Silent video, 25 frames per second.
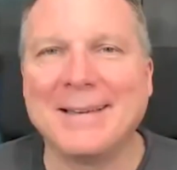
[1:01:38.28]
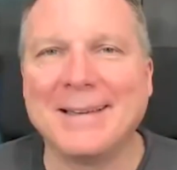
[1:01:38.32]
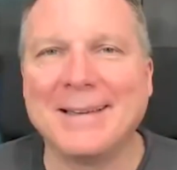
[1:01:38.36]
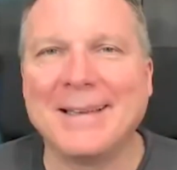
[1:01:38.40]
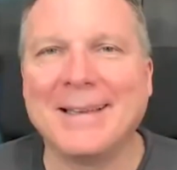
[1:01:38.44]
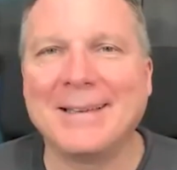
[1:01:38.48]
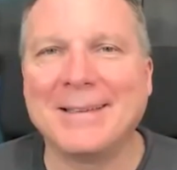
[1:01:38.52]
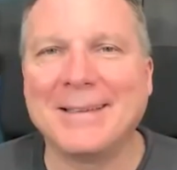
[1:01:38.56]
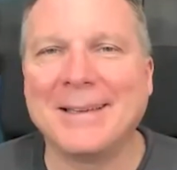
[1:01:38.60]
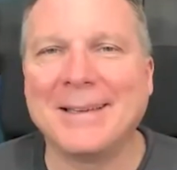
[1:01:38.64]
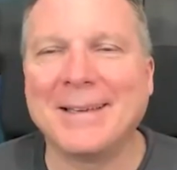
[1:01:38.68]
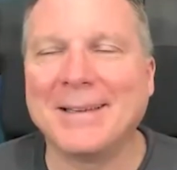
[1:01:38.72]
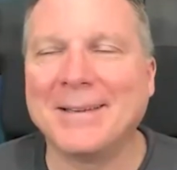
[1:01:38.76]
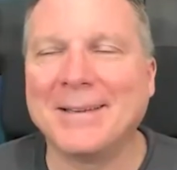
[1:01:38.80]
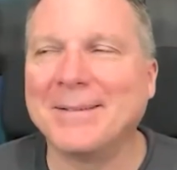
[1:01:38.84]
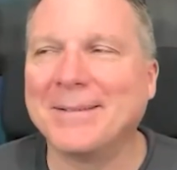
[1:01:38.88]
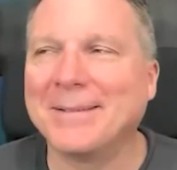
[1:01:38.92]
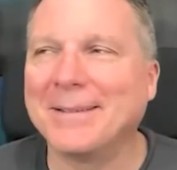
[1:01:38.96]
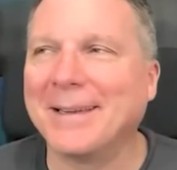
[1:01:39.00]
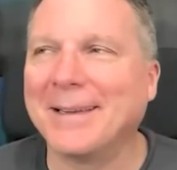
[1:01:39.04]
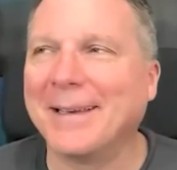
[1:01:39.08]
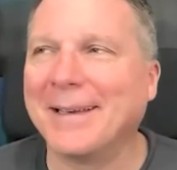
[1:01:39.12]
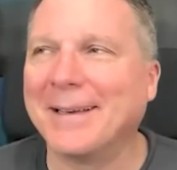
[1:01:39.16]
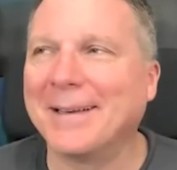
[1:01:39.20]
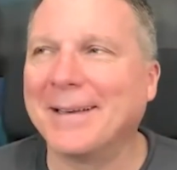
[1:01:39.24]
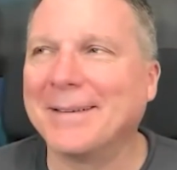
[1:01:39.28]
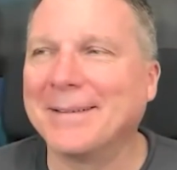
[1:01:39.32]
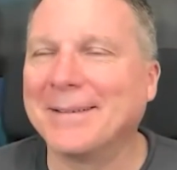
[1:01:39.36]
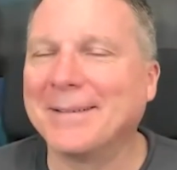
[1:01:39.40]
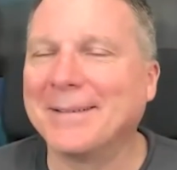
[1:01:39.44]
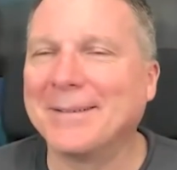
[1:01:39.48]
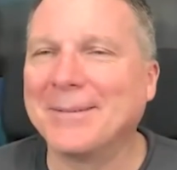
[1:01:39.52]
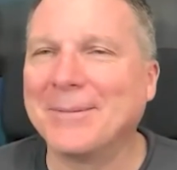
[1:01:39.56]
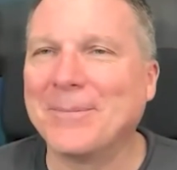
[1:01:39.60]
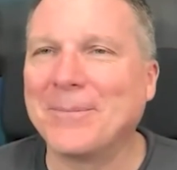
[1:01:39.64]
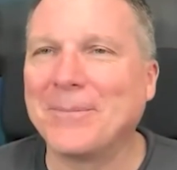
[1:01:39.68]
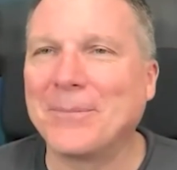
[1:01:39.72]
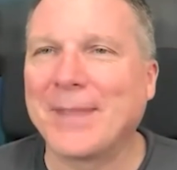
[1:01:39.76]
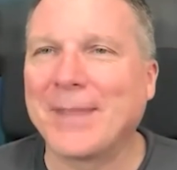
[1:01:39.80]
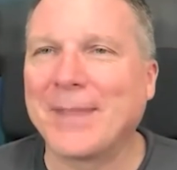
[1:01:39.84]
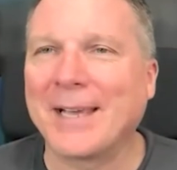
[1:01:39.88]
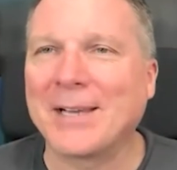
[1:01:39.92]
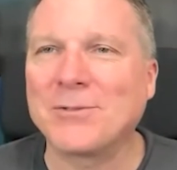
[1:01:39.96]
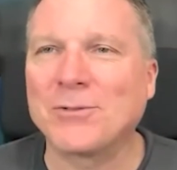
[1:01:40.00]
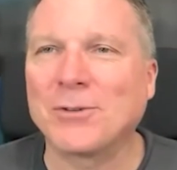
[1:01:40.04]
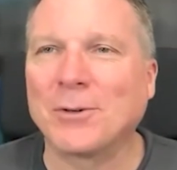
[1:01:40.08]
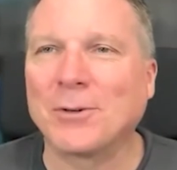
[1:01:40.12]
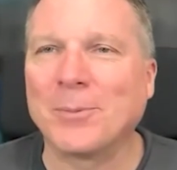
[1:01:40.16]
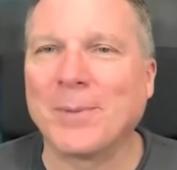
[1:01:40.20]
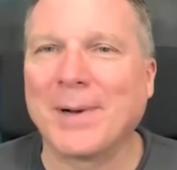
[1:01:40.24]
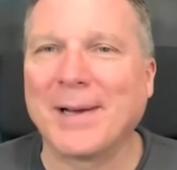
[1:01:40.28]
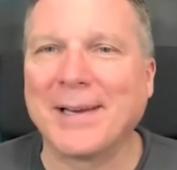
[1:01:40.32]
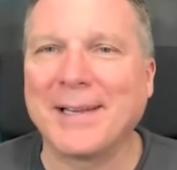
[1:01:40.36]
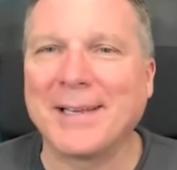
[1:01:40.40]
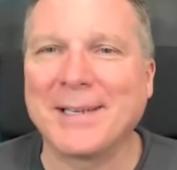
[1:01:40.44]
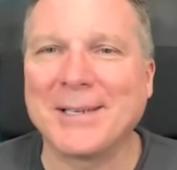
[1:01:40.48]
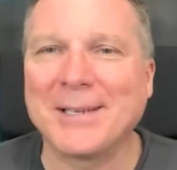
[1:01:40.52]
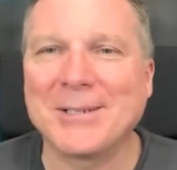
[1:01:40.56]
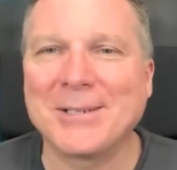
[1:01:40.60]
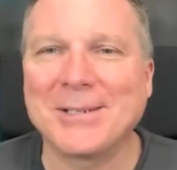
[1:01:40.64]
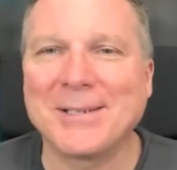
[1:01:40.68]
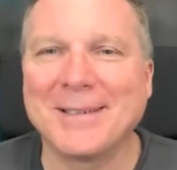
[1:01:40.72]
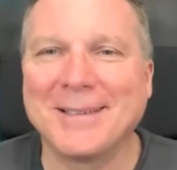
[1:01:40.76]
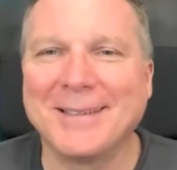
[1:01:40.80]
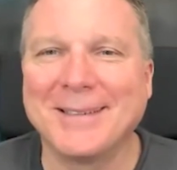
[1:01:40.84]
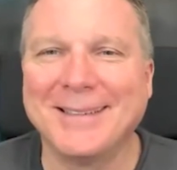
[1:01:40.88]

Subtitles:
It did. Yeah. Thanks for reminding us.